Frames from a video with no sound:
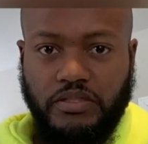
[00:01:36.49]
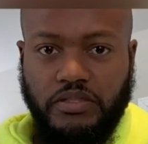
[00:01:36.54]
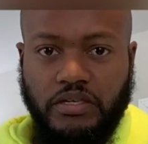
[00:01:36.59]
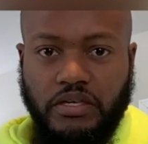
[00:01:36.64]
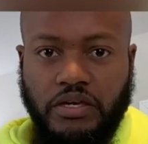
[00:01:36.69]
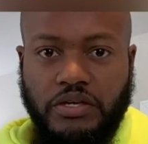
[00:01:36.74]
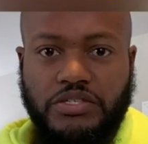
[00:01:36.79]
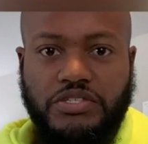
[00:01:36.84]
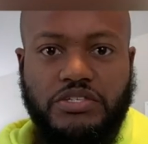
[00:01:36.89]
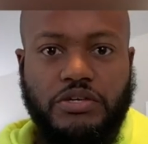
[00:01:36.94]

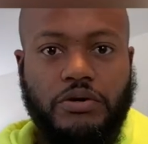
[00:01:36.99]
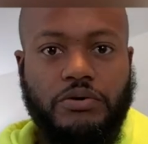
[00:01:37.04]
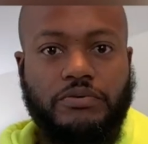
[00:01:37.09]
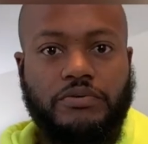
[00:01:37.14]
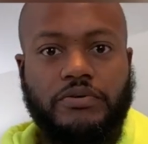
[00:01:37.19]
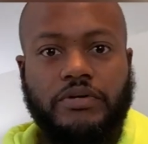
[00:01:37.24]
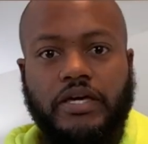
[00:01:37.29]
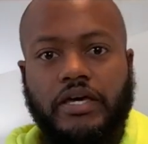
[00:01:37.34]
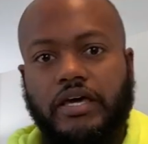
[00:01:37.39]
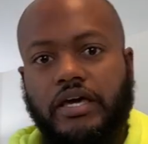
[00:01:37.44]
So
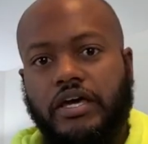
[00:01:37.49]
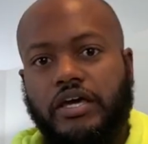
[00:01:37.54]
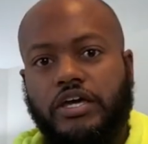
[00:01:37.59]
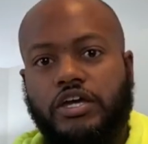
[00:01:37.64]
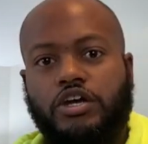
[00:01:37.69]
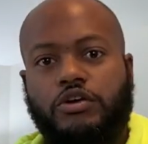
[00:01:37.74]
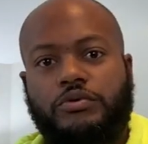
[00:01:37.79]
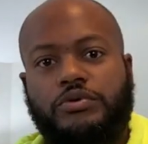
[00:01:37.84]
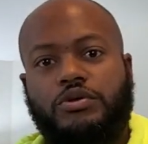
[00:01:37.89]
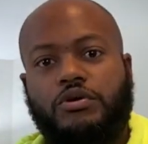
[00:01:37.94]
here
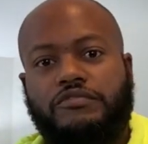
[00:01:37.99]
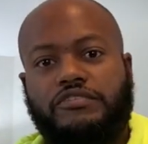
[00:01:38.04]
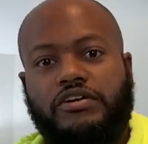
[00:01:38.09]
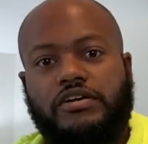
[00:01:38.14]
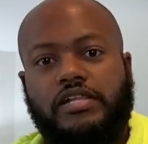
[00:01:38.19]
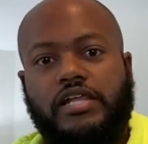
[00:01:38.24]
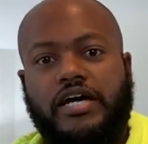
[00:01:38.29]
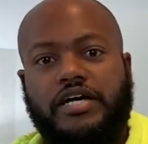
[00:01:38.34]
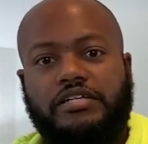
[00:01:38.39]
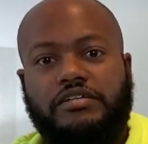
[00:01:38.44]
in North
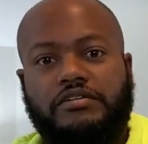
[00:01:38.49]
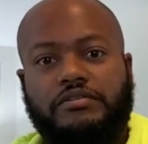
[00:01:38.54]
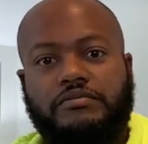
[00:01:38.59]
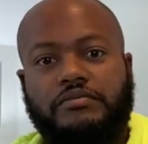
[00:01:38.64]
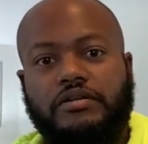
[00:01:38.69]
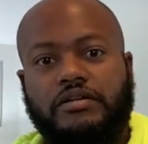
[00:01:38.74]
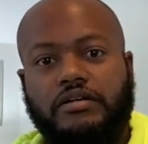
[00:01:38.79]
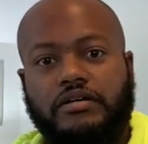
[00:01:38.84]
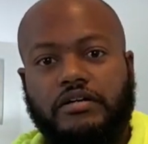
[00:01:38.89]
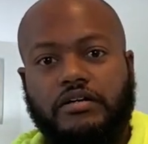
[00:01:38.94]
Carolina,
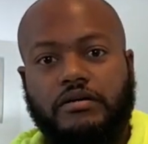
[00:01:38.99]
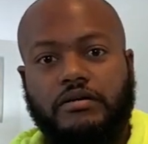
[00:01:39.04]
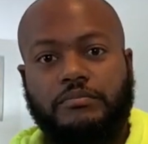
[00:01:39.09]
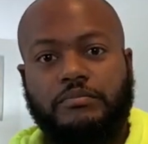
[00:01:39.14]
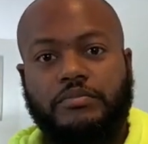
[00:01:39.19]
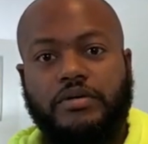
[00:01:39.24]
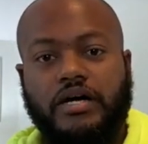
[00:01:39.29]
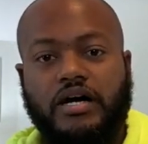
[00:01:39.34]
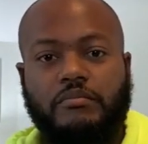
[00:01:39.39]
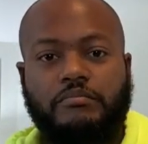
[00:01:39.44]

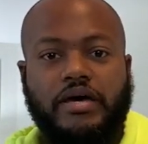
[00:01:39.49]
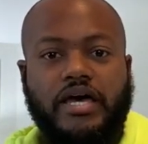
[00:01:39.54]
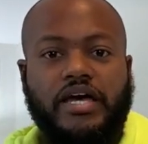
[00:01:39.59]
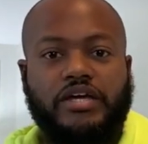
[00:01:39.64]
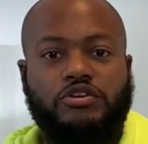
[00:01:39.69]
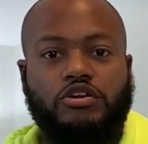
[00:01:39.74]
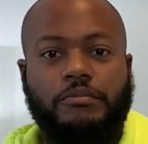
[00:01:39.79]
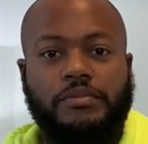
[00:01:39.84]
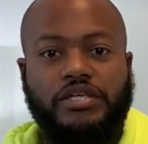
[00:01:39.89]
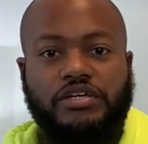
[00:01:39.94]
a bag
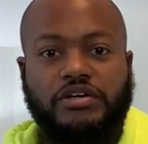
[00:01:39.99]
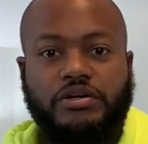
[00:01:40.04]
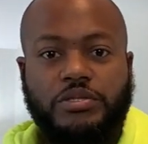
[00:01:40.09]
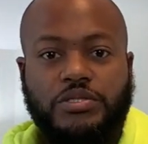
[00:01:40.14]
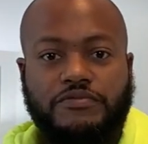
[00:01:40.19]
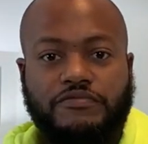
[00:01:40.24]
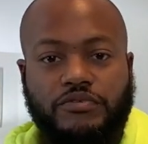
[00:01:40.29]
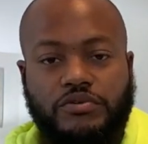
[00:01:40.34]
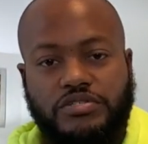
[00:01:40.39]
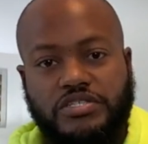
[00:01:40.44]
normally goes
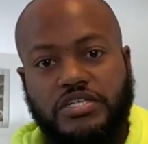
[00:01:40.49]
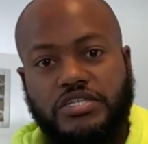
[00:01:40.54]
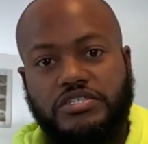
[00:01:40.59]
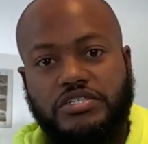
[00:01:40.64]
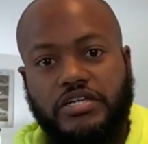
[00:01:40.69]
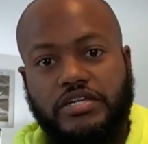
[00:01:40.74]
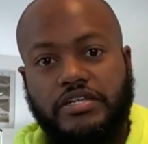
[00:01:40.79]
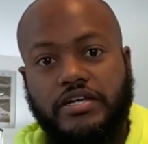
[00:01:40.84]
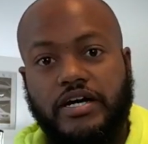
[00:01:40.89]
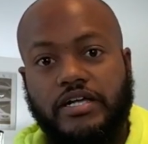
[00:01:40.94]
for
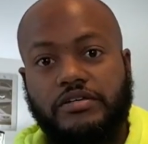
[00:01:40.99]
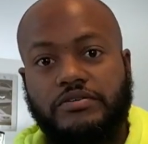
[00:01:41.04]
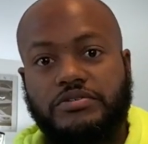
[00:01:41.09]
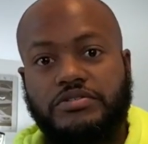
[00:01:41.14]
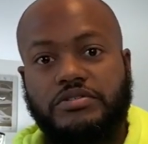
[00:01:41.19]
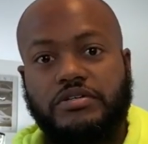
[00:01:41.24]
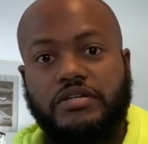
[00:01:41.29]
$16.